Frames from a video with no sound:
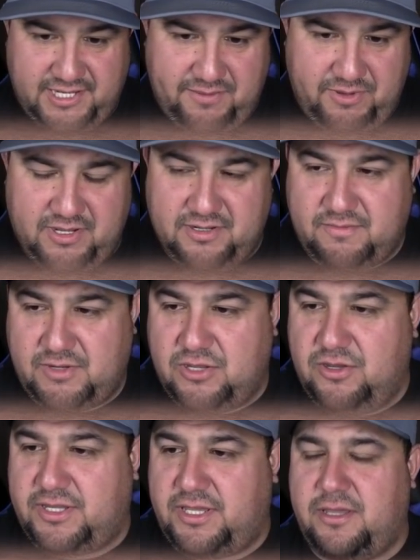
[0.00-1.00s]
He gave me a
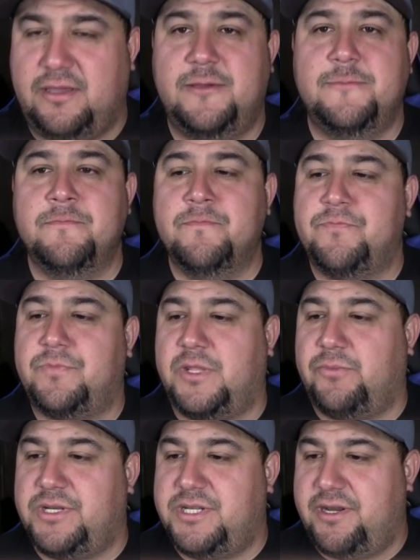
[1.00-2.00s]
cookie.
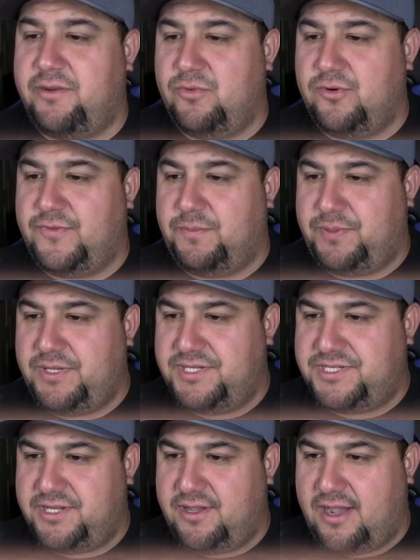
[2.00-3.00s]
And we didn't move the
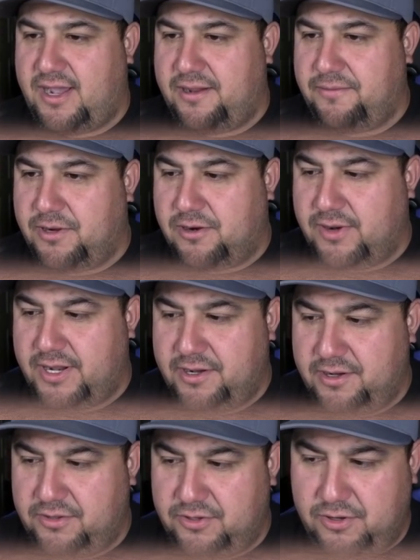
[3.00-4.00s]
PCI. All right,
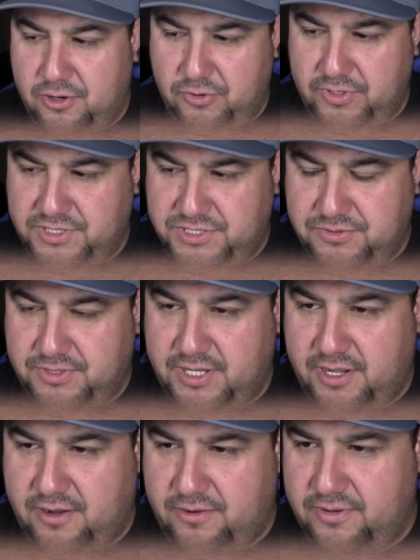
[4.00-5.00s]
another 0-2
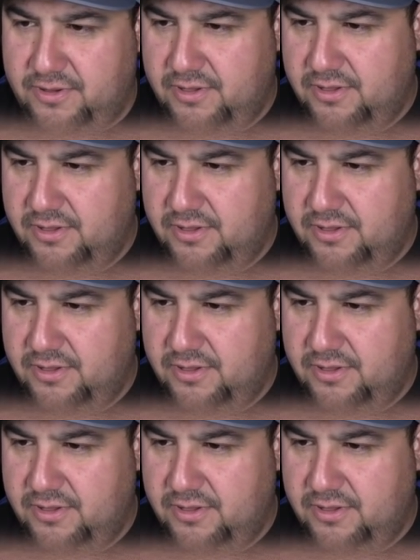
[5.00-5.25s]
count.